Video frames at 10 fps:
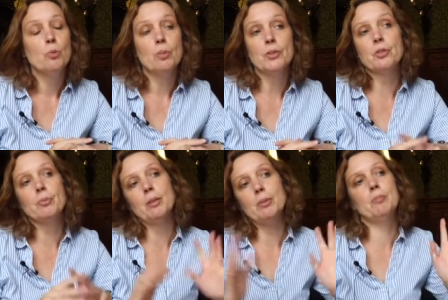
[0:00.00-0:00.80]
But there
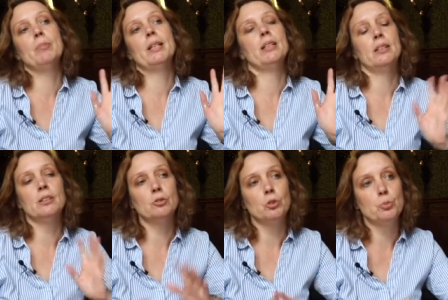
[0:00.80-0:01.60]
may be many
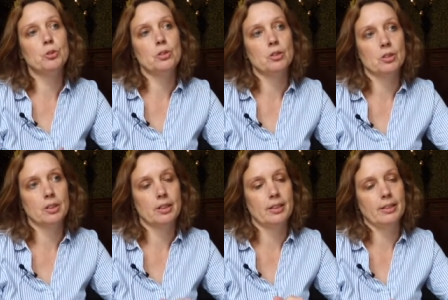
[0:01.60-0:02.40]
other groups
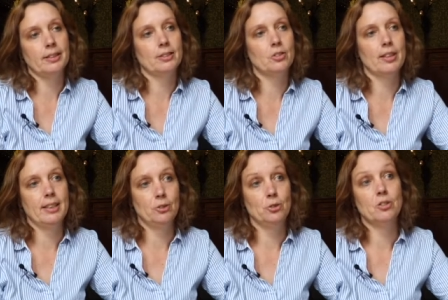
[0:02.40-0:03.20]
you're uh,
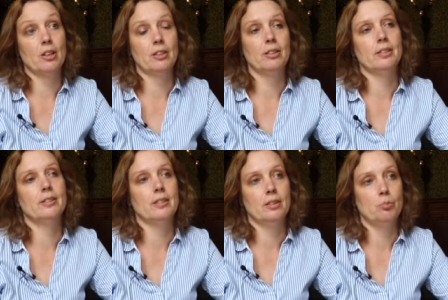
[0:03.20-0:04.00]
trying to
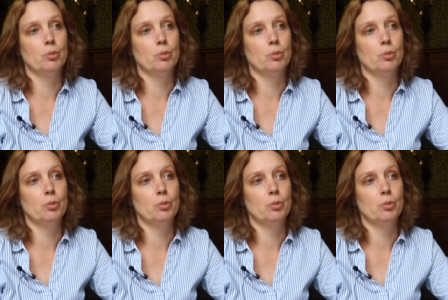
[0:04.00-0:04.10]
target: uh,